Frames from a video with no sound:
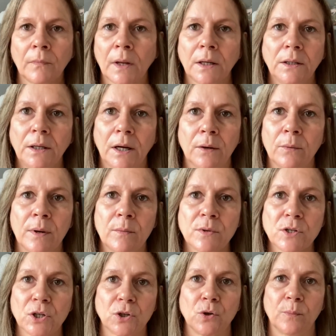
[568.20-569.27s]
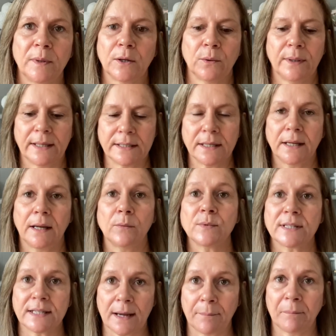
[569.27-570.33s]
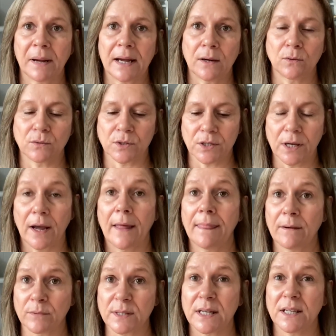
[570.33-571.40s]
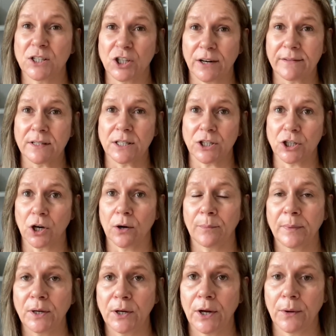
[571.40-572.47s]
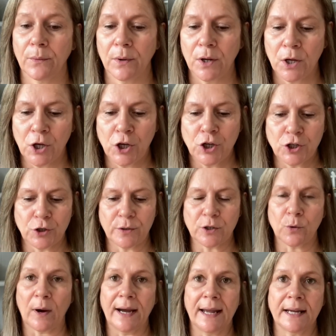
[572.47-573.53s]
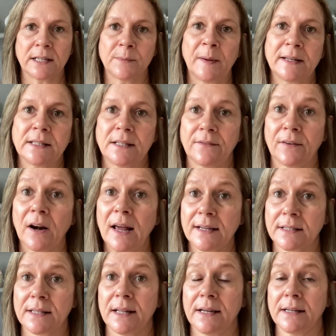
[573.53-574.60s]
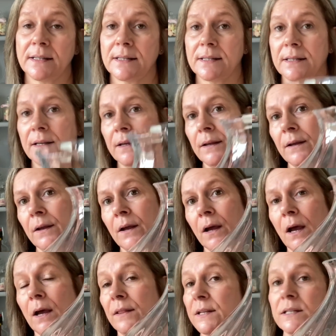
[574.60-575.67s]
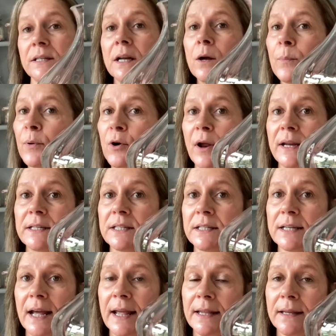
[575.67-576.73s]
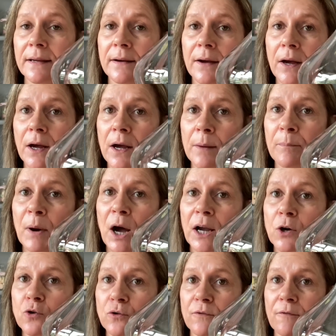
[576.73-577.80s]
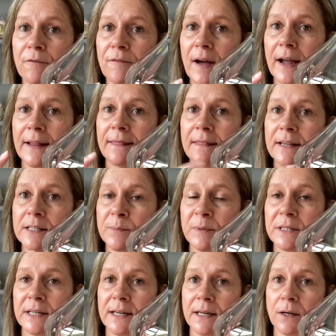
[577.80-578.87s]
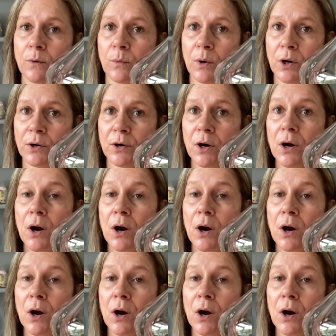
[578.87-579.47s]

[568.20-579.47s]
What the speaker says: No, it wasn't a couple of quid. It was £10, and that was in a charity shop, you know. So it's quite expensive glass, this. They still operate today, but I couldn't find this particular one